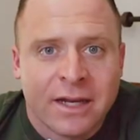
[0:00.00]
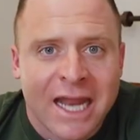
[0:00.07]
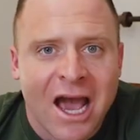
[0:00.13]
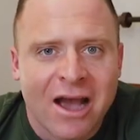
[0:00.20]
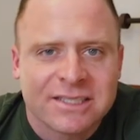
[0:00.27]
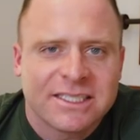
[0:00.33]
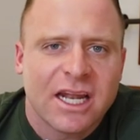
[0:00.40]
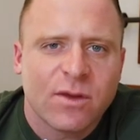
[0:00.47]
Now,
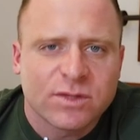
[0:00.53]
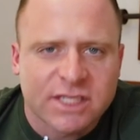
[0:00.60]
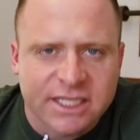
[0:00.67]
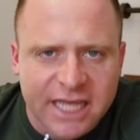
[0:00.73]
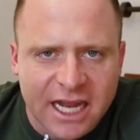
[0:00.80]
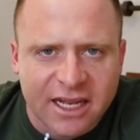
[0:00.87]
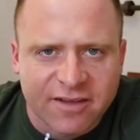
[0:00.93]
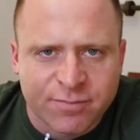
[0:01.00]
I said it was a
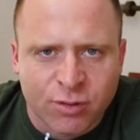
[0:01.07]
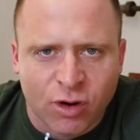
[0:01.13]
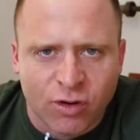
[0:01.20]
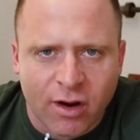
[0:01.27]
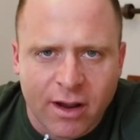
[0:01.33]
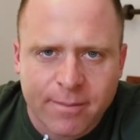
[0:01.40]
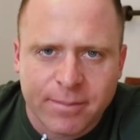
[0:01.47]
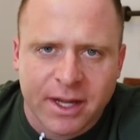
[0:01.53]
deadlift
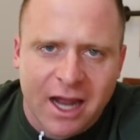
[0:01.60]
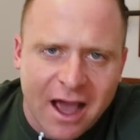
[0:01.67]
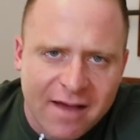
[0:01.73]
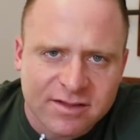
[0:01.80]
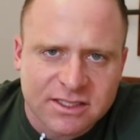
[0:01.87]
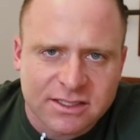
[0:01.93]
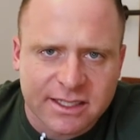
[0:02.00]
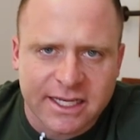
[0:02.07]
program, but
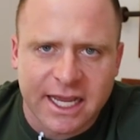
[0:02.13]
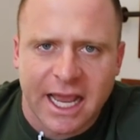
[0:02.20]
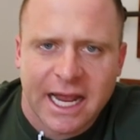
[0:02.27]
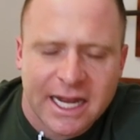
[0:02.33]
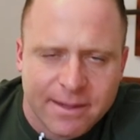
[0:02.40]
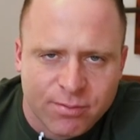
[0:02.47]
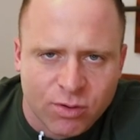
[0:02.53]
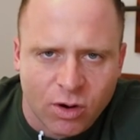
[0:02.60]
obviously
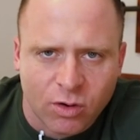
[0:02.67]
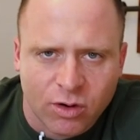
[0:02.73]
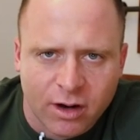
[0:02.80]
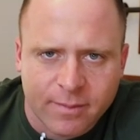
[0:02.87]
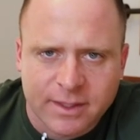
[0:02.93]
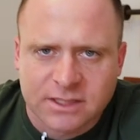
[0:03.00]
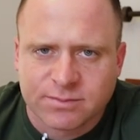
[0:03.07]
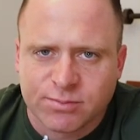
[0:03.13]
any
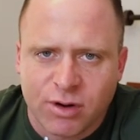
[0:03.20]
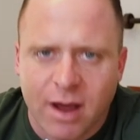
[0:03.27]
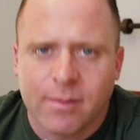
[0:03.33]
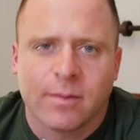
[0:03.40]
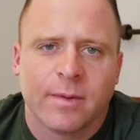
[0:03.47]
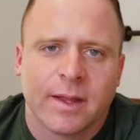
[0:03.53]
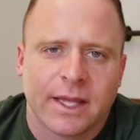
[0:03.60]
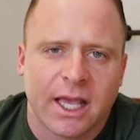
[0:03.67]
program is
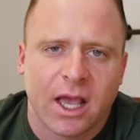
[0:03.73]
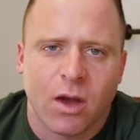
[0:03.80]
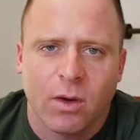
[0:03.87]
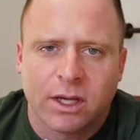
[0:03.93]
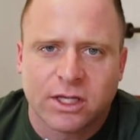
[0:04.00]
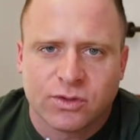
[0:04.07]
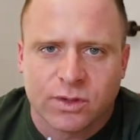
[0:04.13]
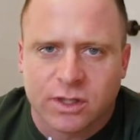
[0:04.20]
probably
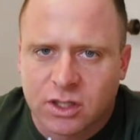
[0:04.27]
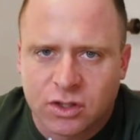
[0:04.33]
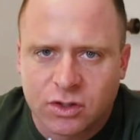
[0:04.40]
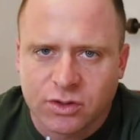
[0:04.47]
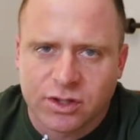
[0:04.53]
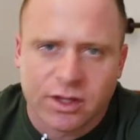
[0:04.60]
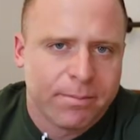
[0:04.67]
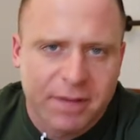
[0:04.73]
going to
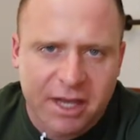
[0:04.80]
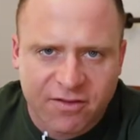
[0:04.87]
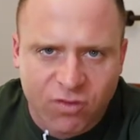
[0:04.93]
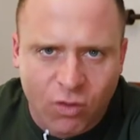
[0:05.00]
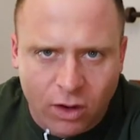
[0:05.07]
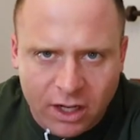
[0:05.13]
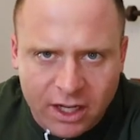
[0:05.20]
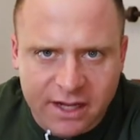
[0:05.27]
include the big
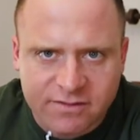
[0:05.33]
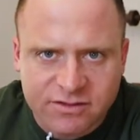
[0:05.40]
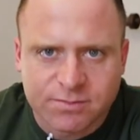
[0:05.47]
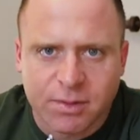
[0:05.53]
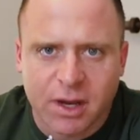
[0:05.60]
four lifts,